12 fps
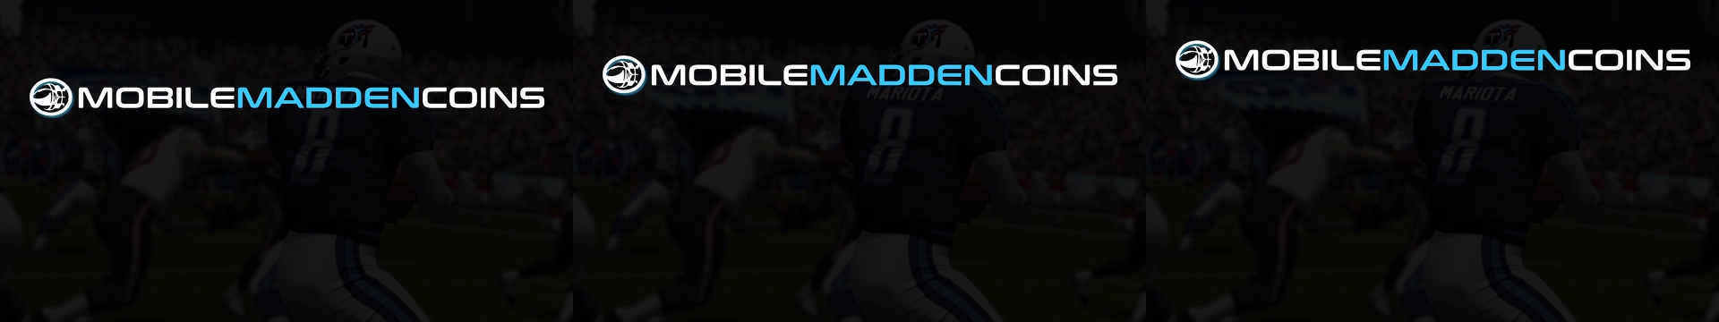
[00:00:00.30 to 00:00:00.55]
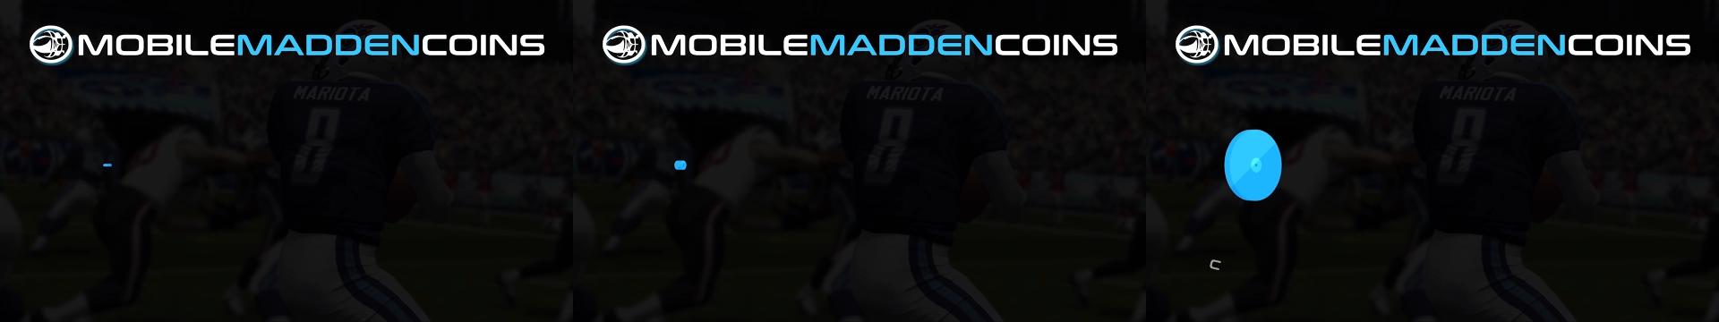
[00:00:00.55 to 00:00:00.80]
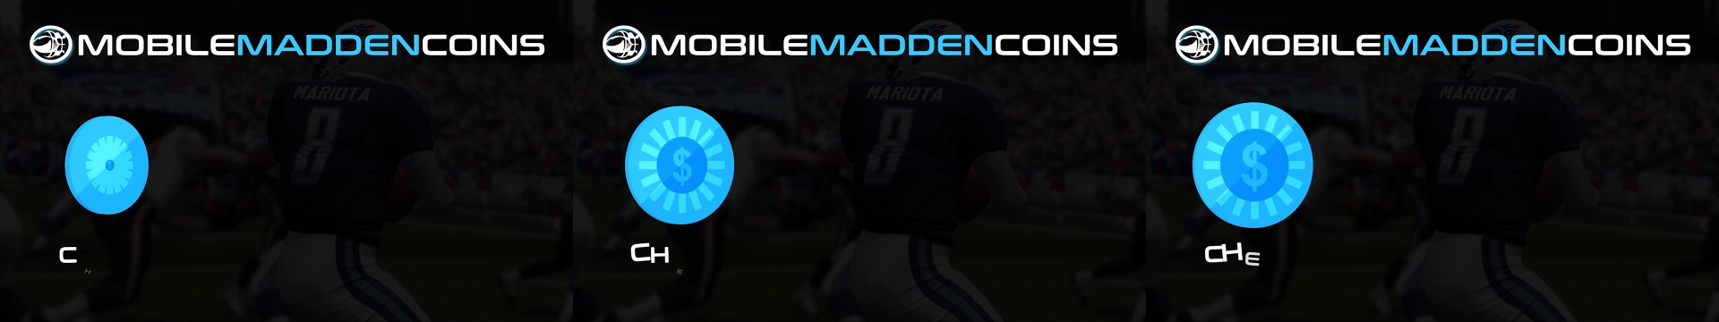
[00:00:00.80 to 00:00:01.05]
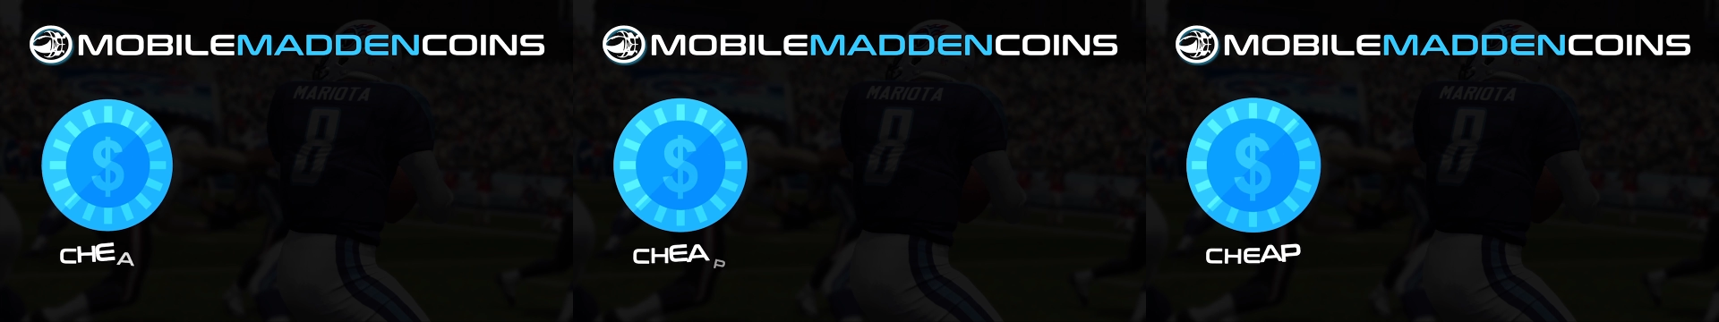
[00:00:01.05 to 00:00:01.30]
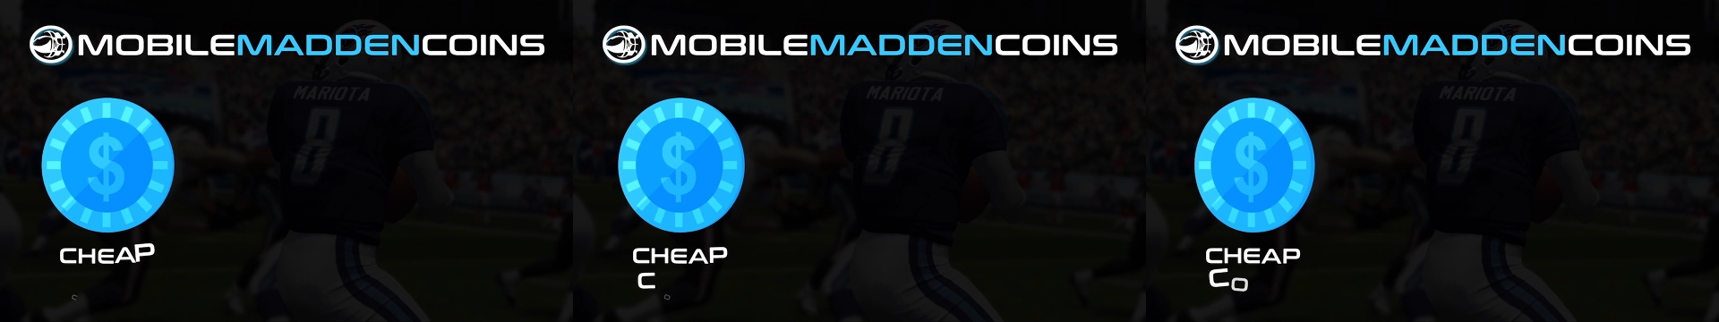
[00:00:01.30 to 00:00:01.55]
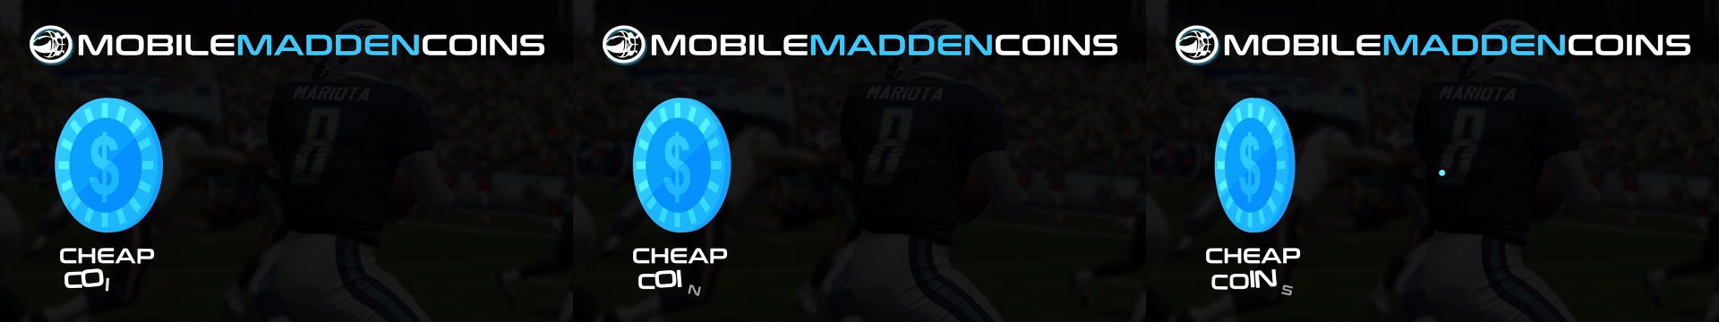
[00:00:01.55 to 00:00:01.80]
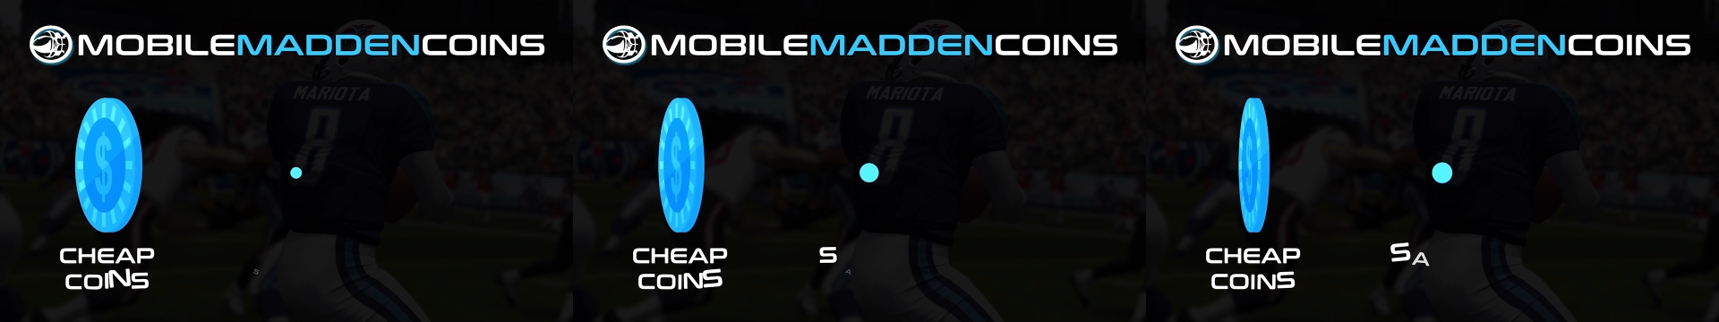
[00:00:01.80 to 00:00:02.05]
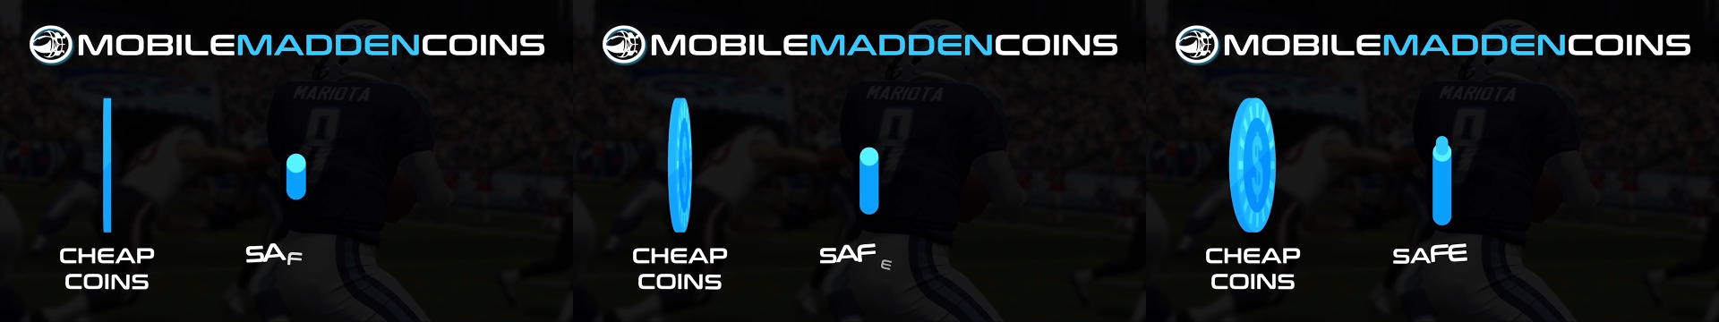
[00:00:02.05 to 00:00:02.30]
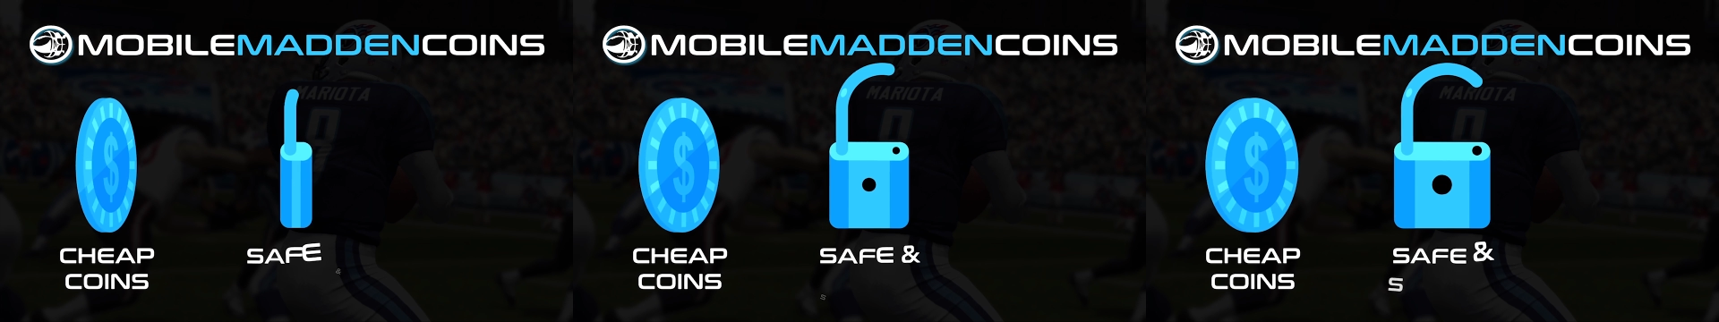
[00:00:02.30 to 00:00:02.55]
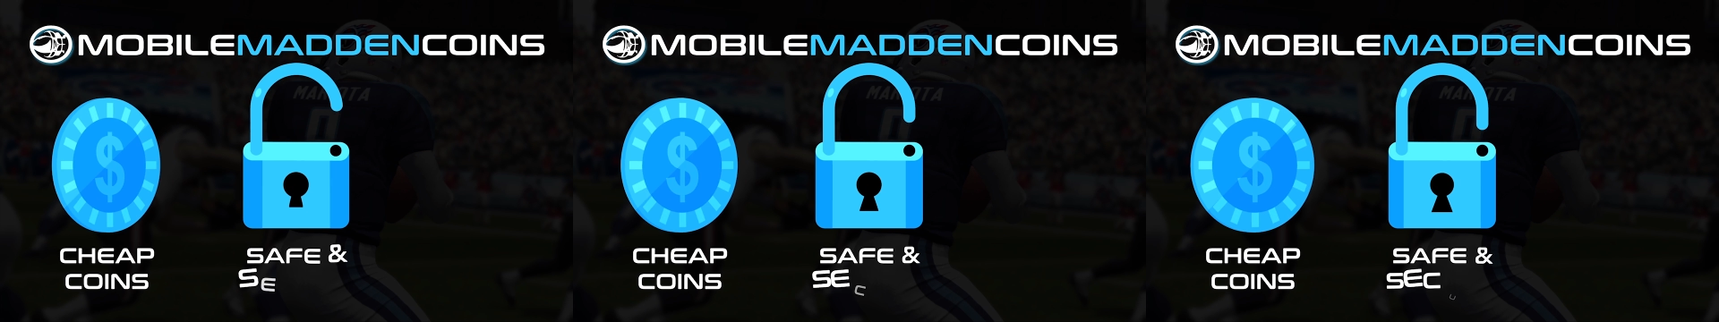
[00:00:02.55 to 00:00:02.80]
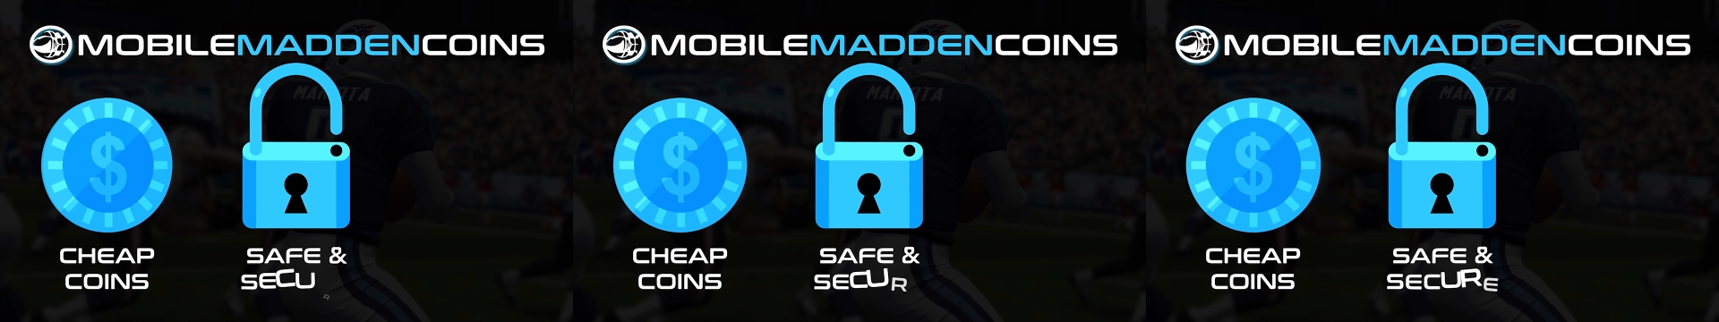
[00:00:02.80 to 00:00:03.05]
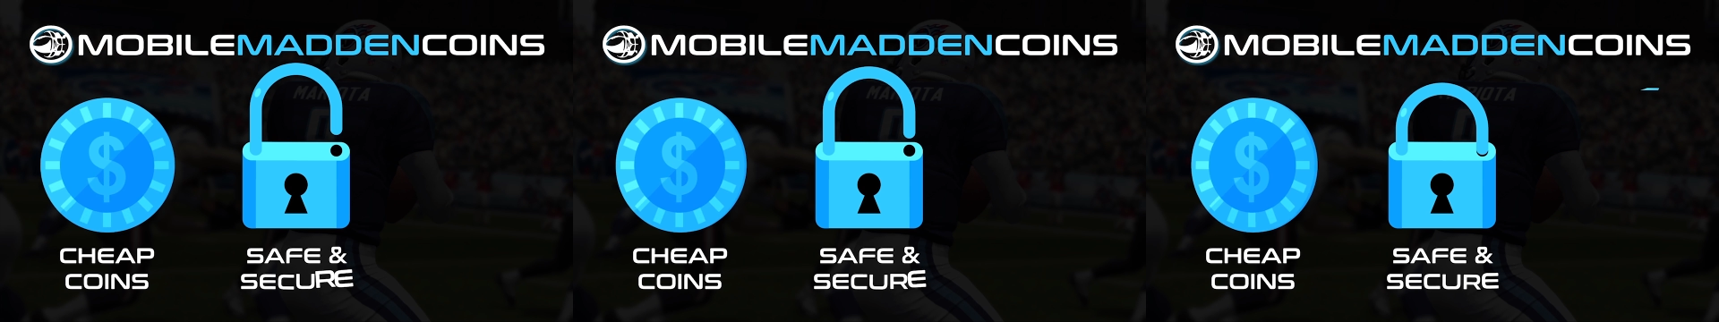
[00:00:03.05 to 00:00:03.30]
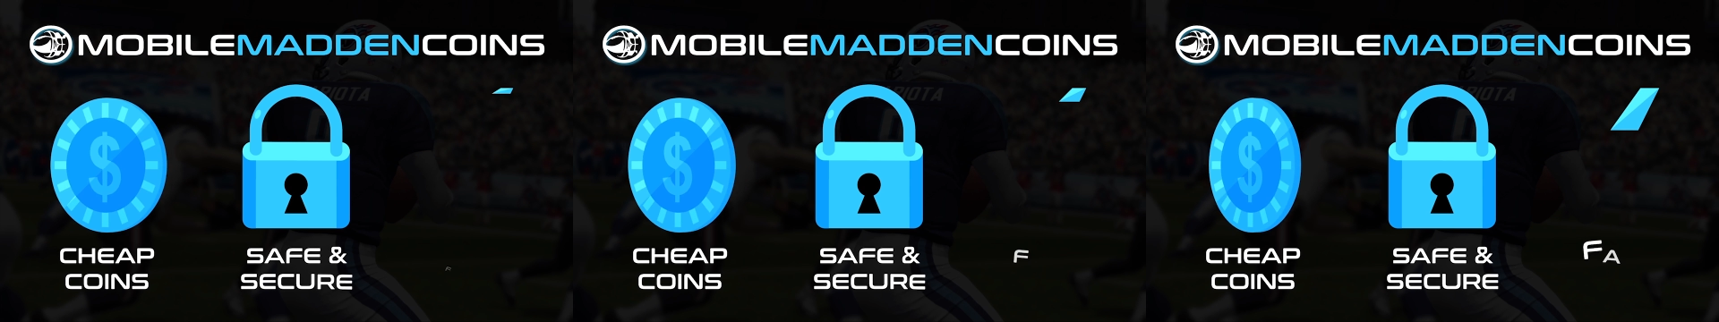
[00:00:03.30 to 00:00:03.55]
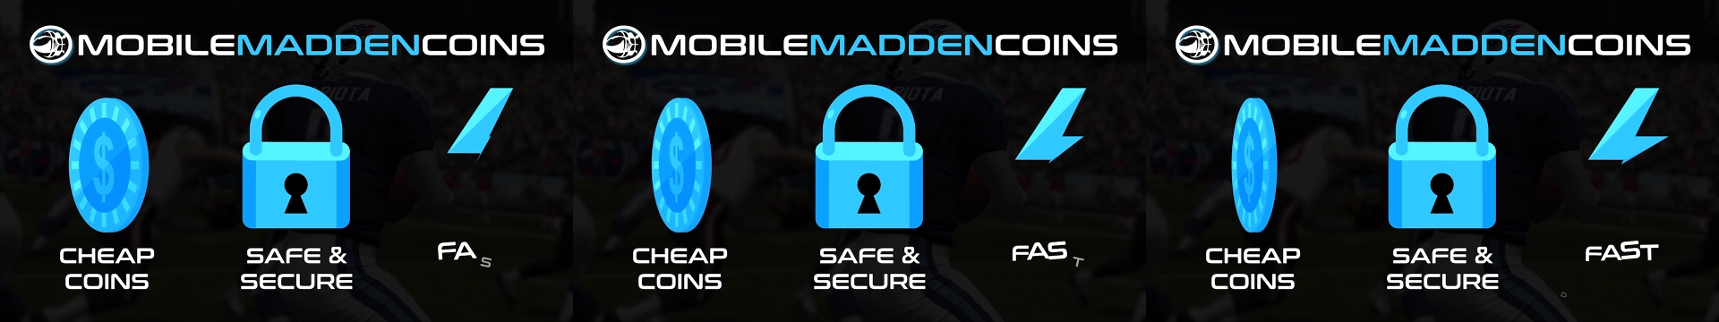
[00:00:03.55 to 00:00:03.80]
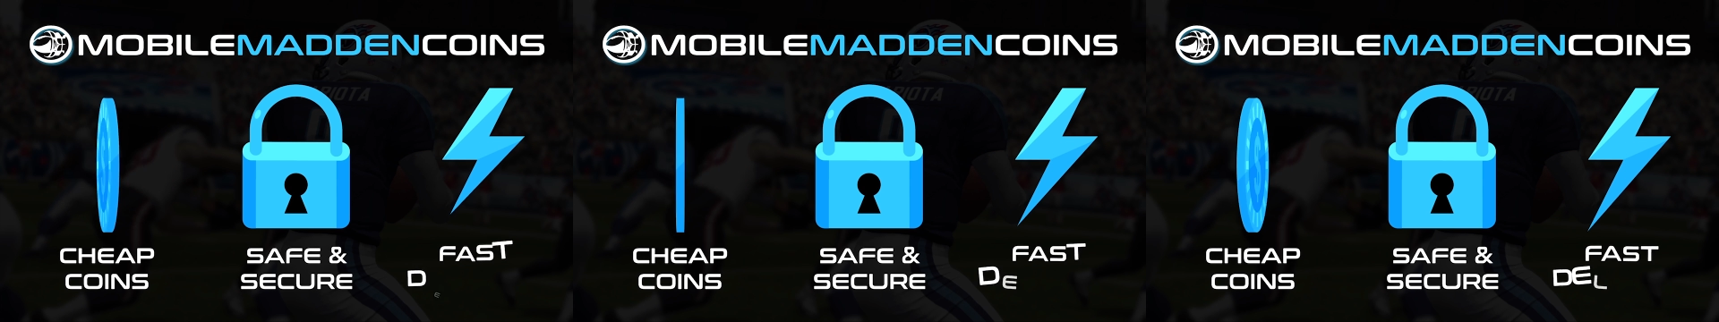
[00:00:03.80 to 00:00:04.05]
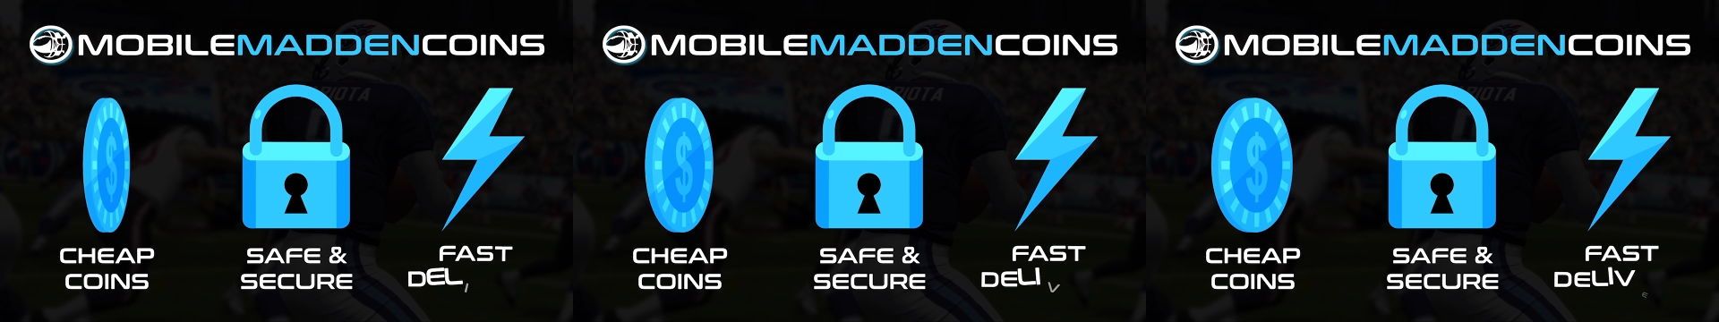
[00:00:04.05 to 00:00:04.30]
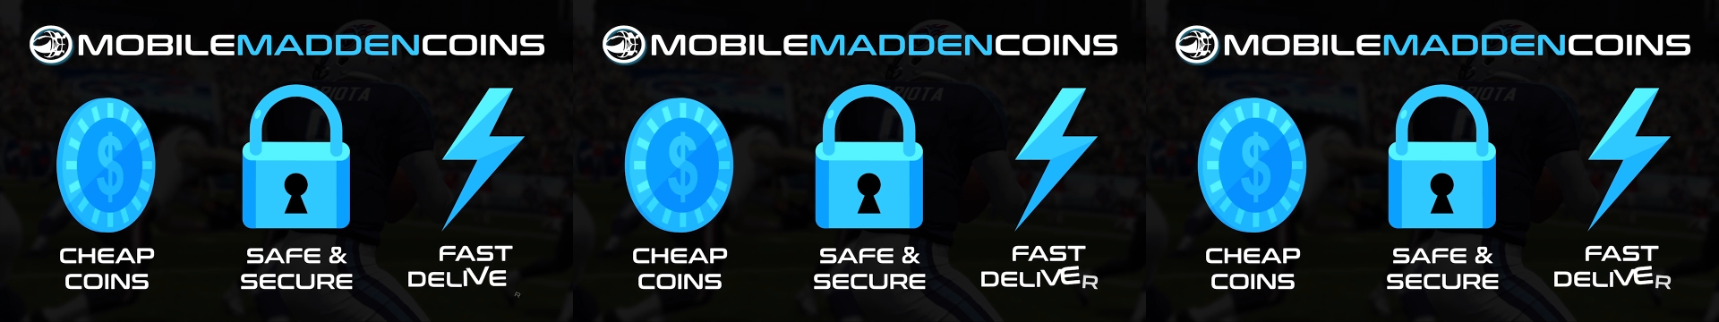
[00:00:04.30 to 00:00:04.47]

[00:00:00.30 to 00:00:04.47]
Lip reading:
[unreadable: no face in view]